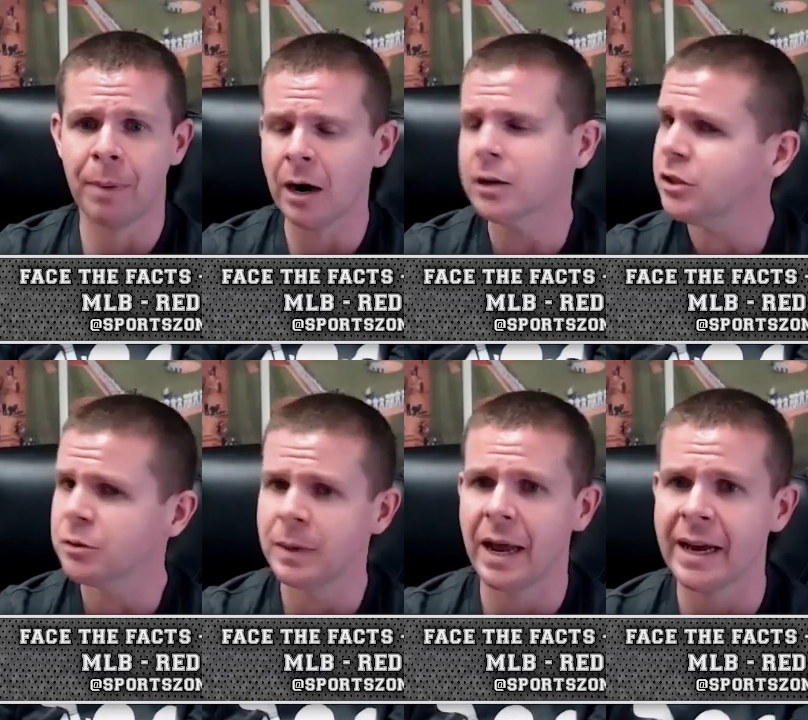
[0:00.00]
Barnes has
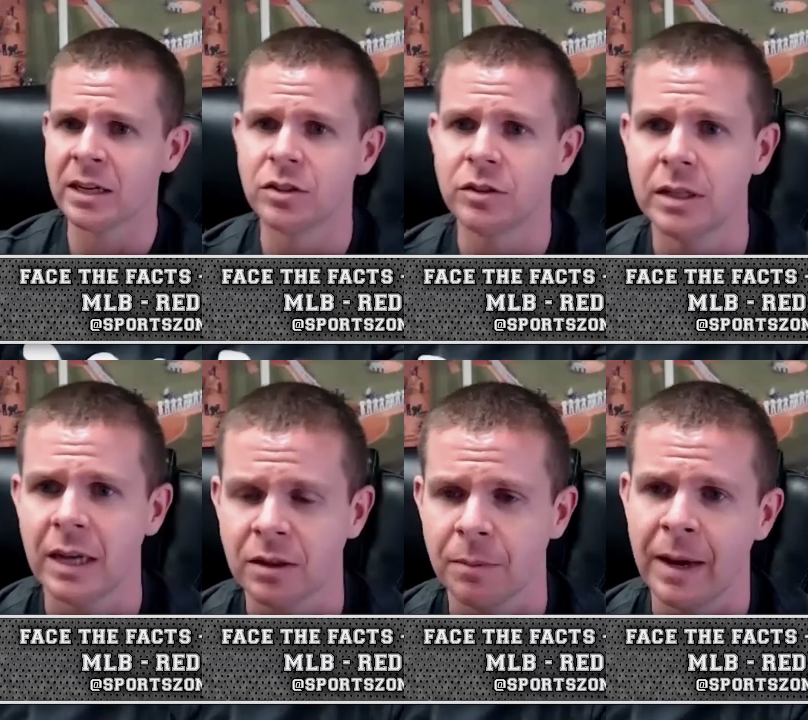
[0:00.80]
been excellent
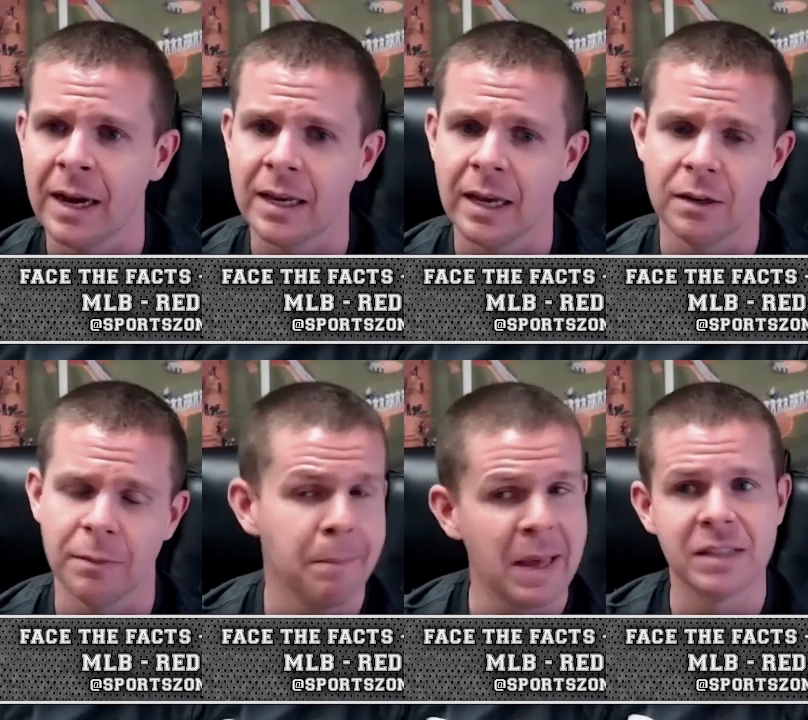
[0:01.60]
at the back end.
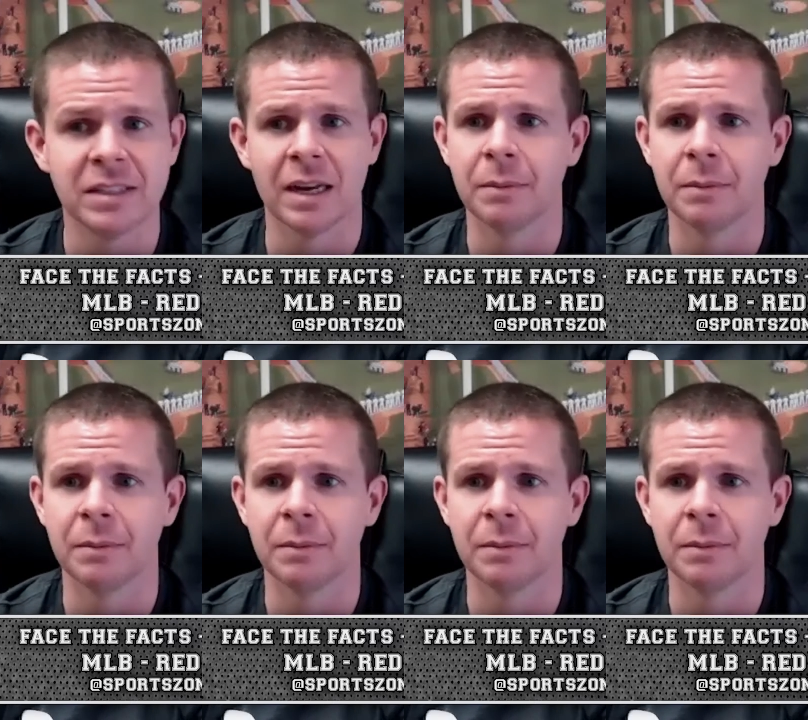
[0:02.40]
Amazing.